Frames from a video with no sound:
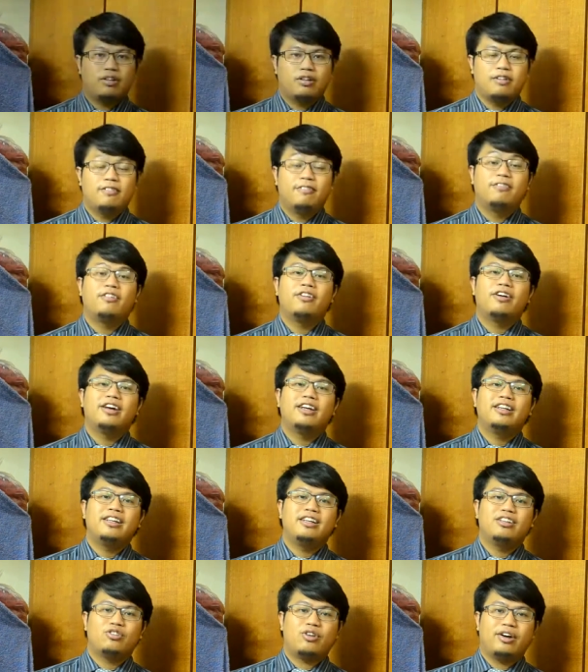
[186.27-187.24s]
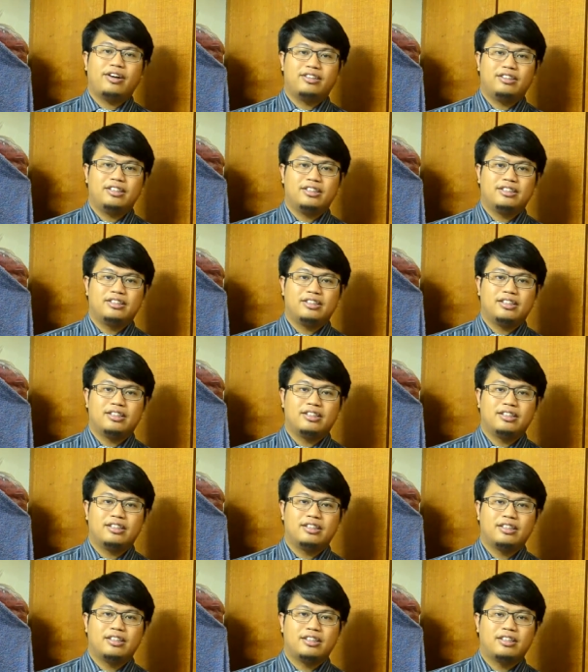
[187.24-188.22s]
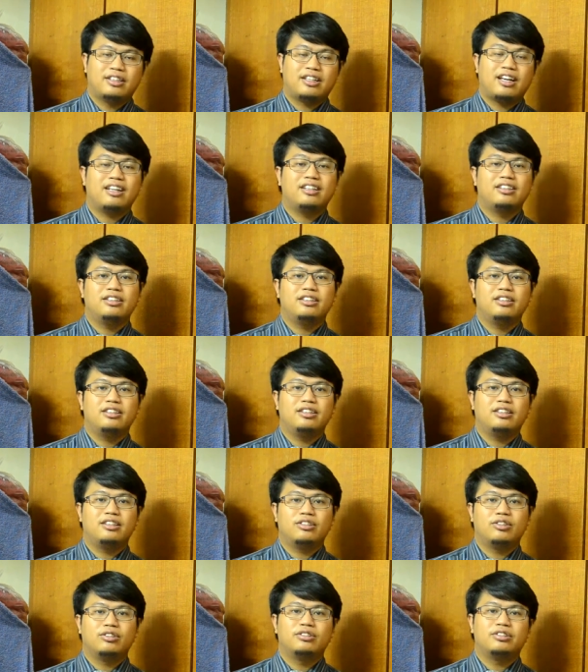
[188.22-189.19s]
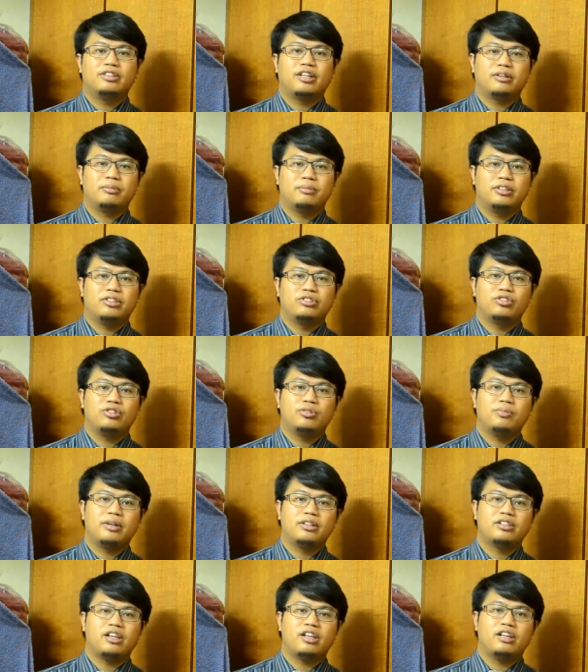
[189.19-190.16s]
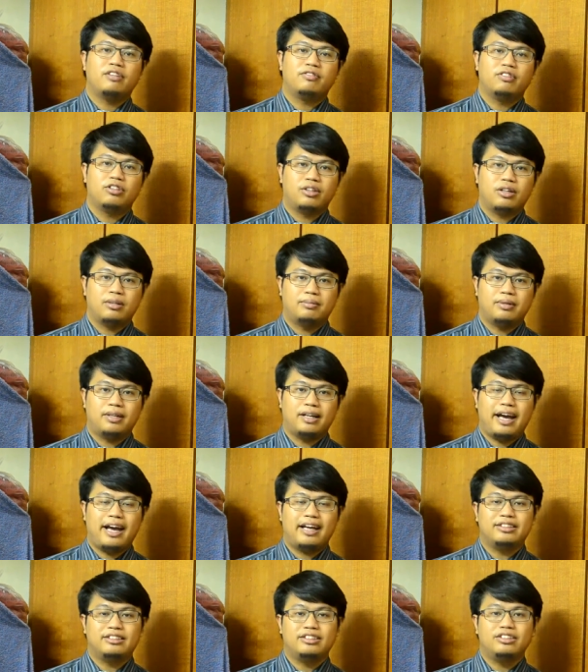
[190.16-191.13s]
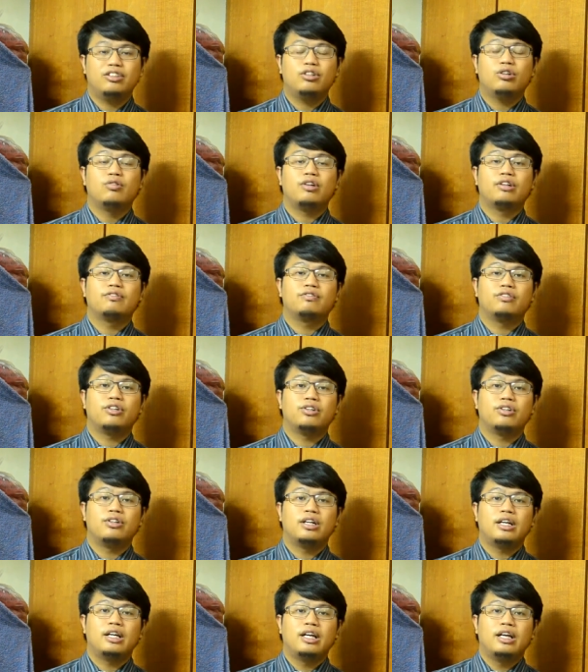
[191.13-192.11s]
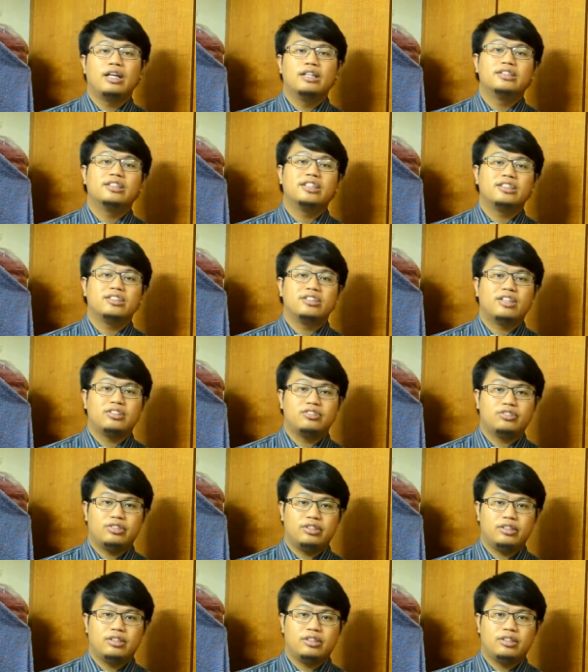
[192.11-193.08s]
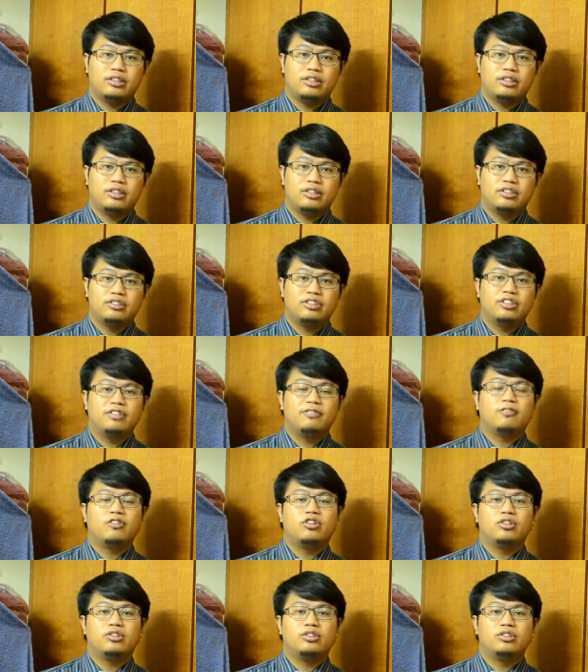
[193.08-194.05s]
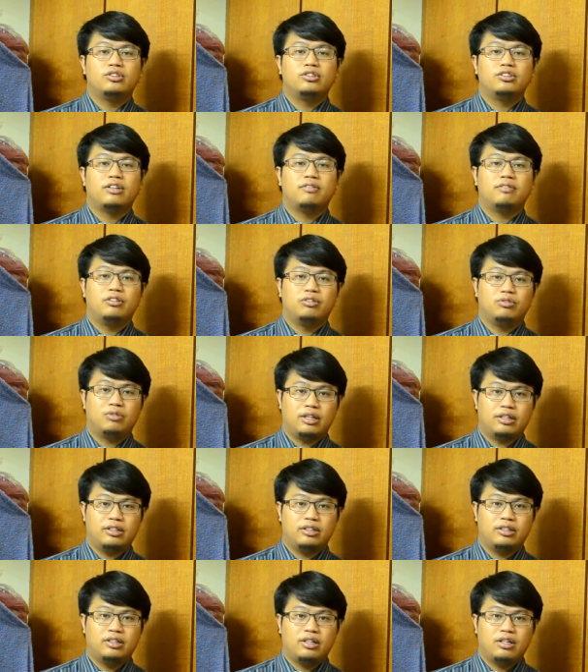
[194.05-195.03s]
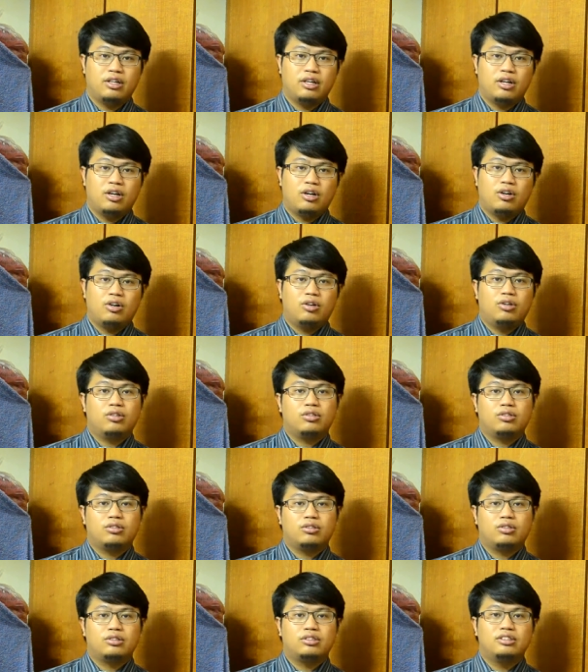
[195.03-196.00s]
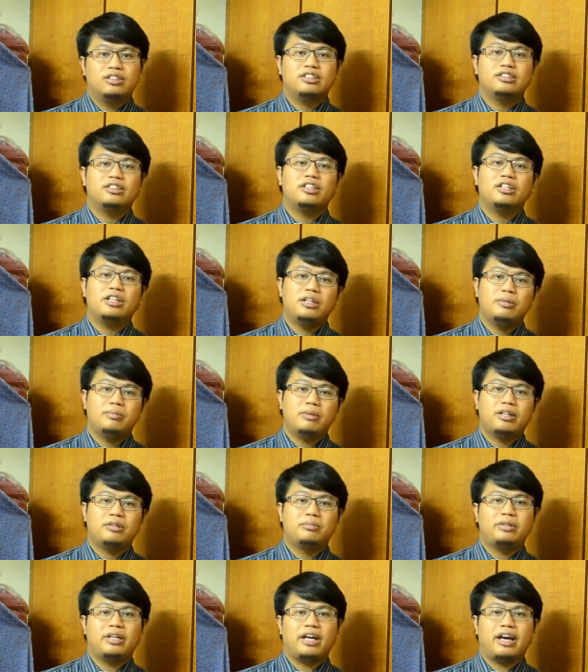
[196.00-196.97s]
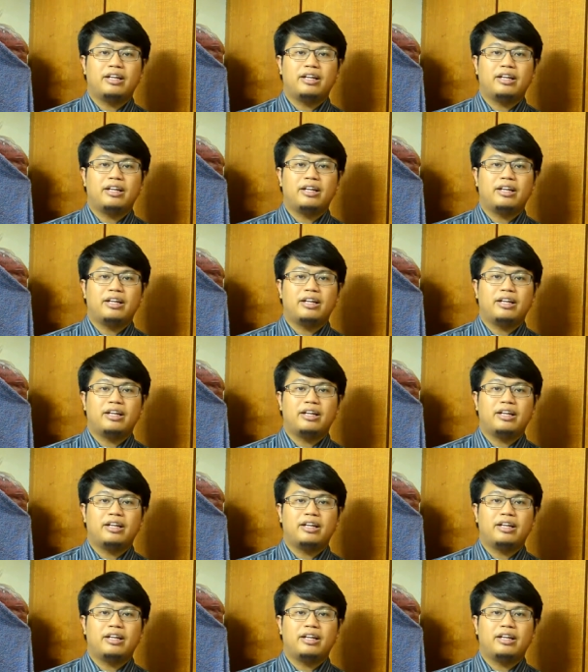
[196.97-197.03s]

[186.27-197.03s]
For any inquiries, kindly contact me through my telephone number at 014-693-3471 or just email me at